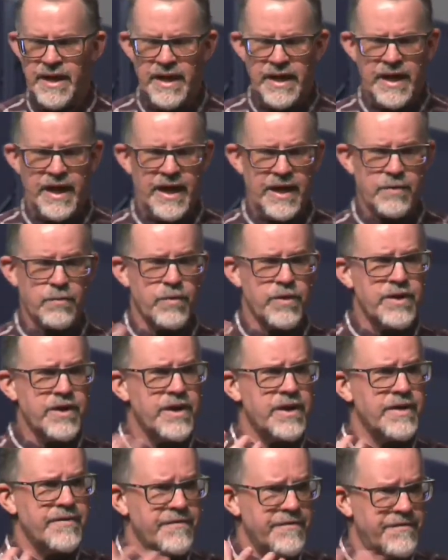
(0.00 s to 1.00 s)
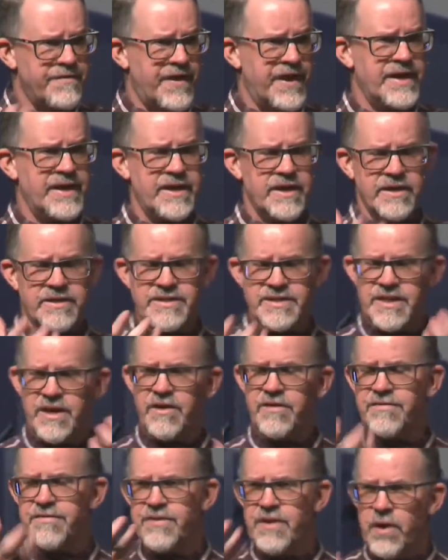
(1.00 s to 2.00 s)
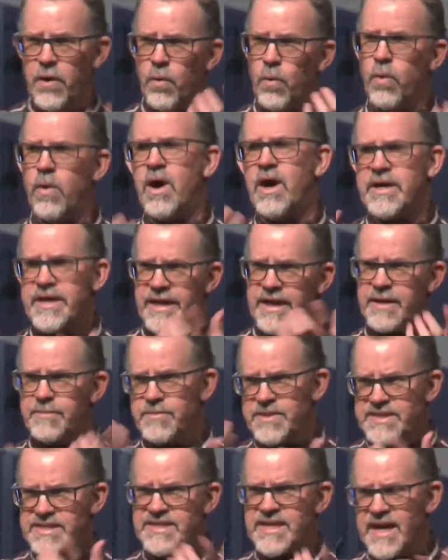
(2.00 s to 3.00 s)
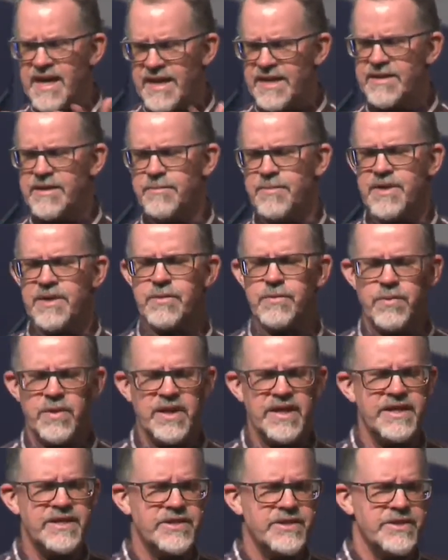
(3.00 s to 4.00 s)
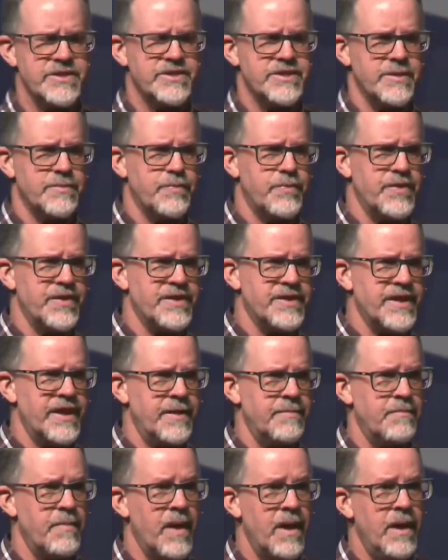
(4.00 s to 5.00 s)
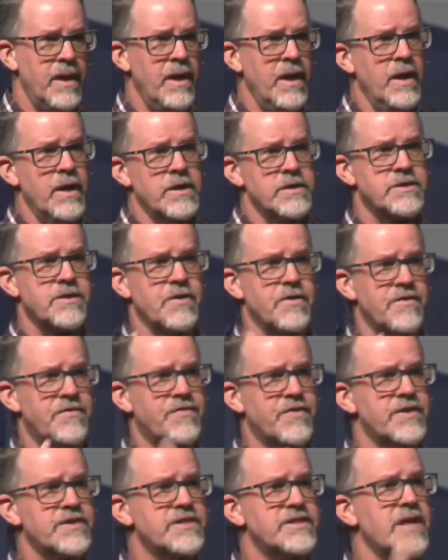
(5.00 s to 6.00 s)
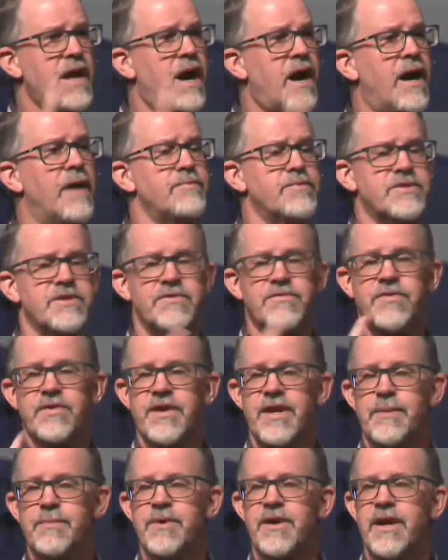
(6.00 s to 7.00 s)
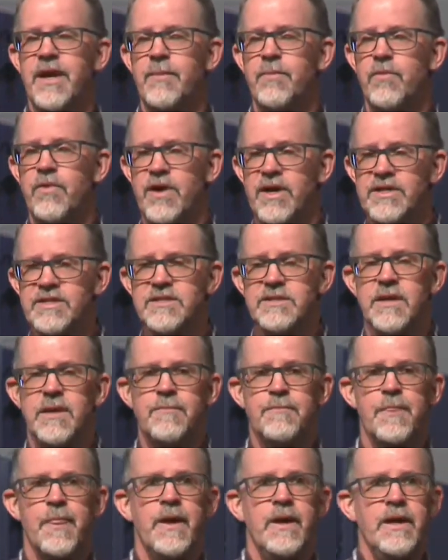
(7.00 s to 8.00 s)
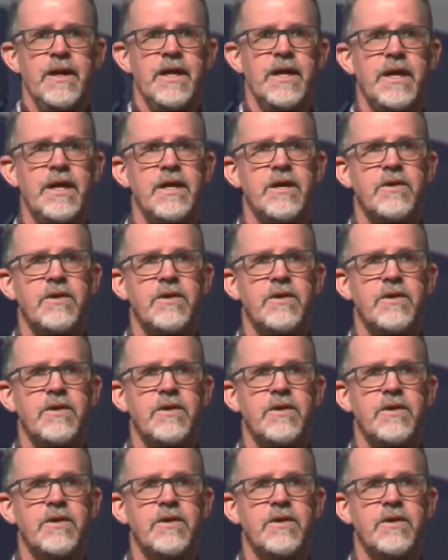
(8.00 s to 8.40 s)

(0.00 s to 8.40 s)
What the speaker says: And we're finding ourselves walking beside them in a relationship with them. So the first option for Abraham was he